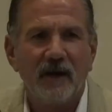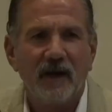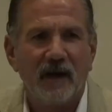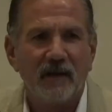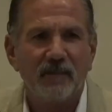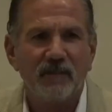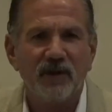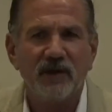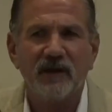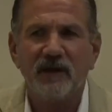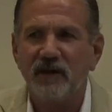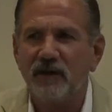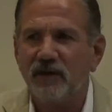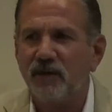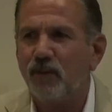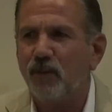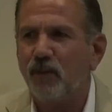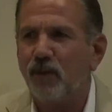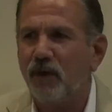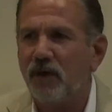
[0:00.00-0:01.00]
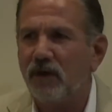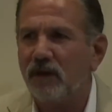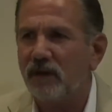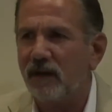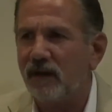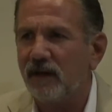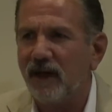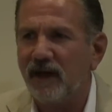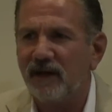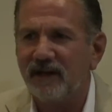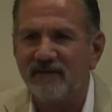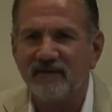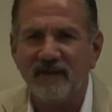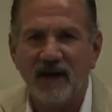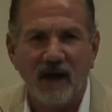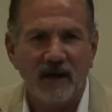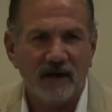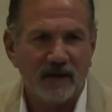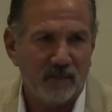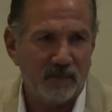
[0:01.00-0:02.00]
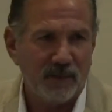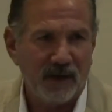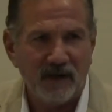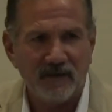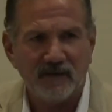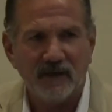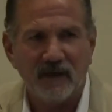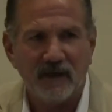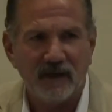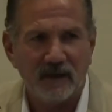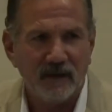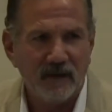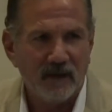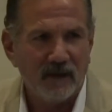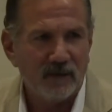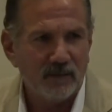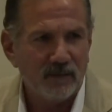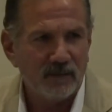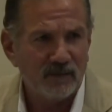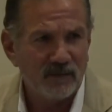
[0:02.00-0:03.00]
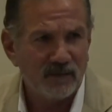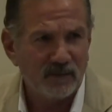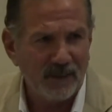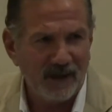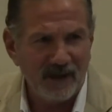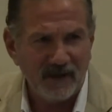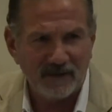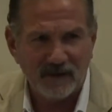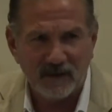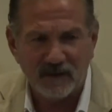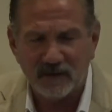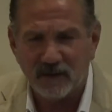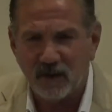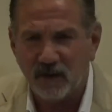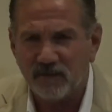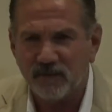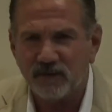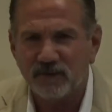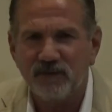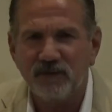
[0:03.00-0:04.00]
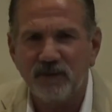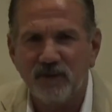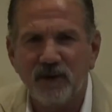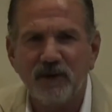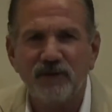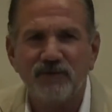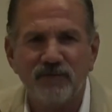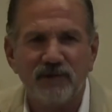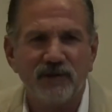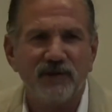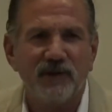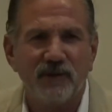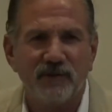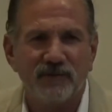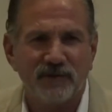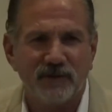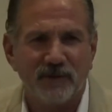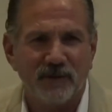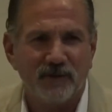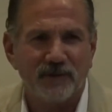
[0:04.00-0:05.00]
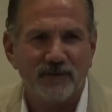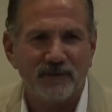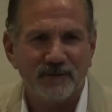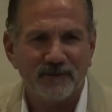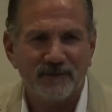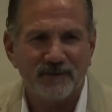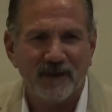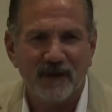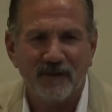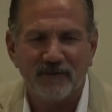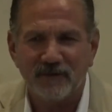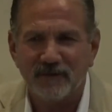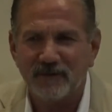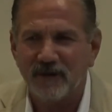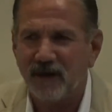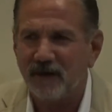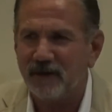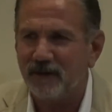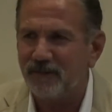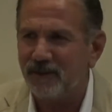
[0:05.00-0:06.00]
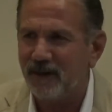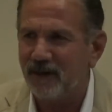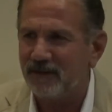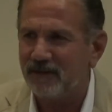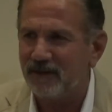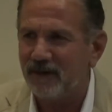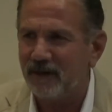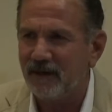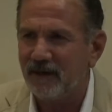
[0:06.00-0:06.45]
I'm looking at a wall at a Tanka painting, which was painted over 200 years ago, sacred Tanka painting.